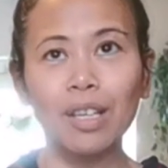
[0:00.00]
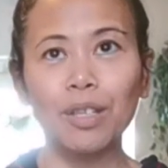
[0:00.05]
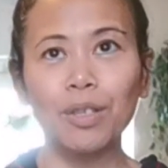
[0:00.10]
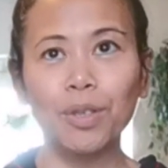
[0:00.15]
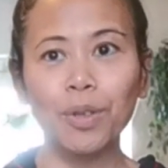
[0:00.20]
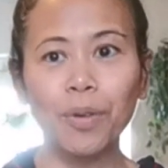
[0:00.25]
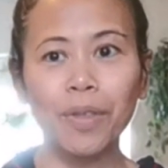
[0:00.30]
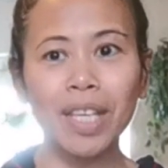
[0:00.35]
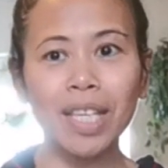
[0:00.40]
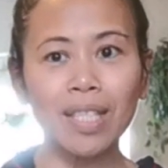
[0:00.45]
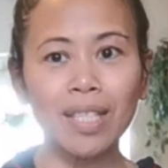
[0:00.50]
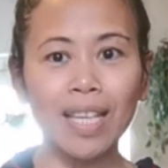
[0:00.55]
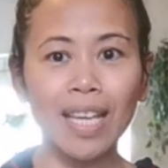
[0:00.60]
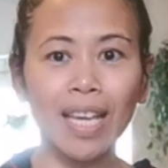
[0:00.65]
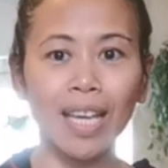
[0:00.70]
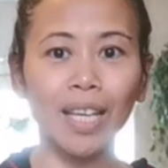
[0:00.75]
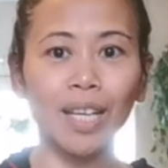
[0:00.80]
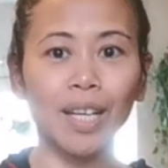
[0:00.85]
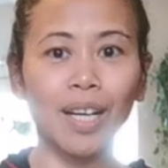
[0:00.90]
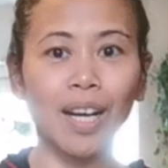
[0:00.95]
So this
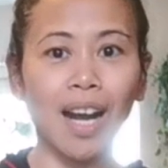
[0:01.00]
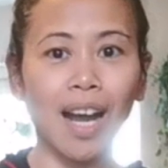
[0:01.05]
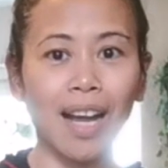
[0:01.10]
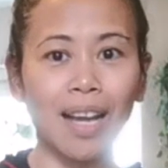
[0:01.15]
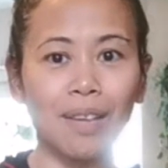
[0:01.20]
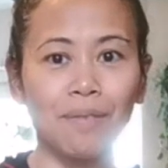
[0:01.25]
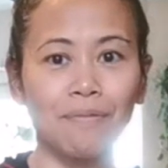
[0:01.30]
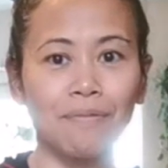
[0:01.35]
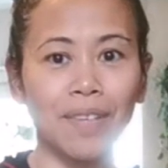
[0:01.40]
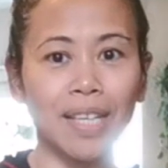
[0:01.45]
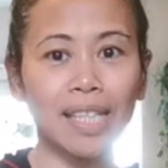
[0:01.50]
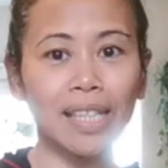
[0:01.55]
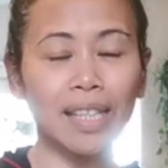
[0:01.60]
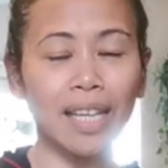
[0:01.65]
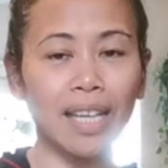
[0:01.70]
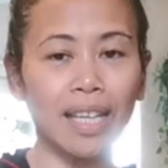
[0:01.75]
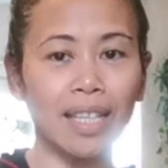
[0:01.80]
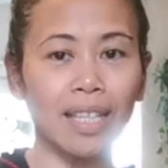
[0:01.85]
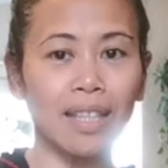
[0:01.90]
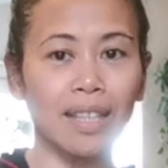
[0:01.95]
year, I feel
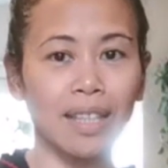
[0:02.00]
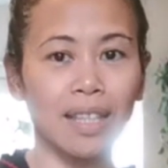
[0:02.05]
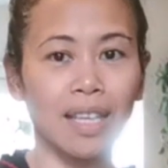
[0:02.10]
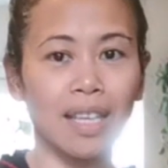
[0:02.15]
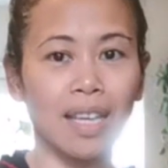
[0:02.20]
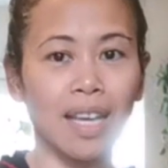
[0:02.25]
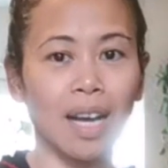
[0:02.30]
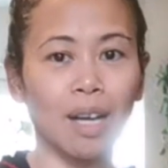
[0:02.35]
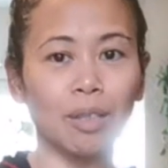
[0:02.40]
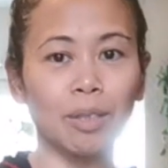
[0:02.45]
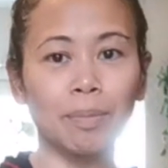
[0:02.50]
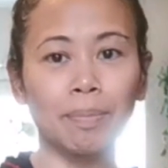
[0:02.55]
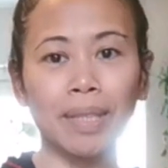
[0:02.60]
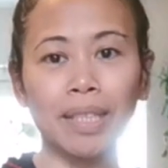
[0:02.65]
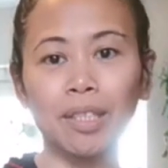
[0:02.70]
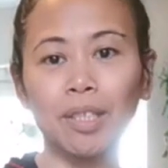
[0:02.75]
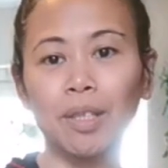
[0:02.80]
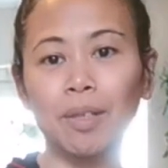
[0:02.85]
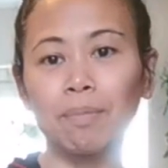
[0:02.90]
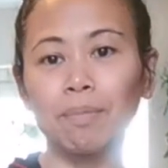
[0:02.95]
like the
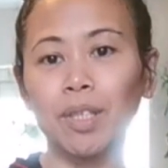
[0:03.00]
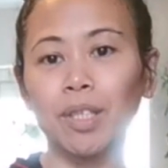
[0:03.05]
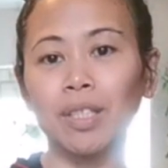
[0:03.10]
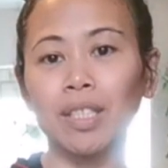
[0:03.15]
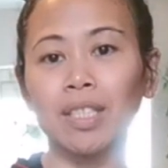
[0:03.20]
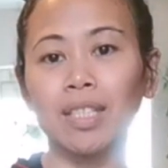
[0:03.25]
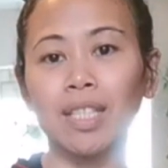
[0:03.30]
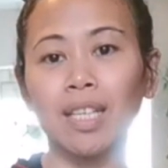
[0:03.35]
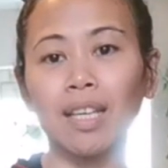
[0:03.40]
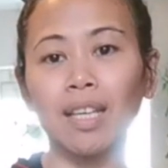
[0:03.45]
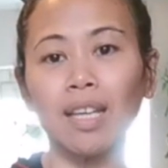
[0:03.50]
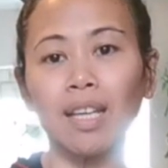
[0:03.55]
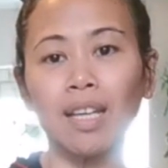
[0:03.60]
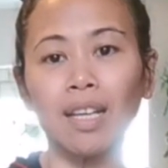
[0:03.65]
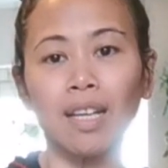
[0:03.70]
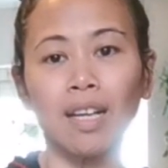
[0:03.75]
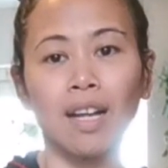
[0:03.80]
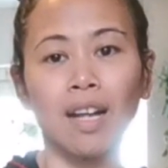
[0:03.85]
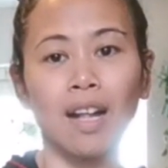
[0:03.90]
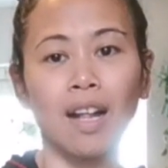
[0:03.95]
houseplant community,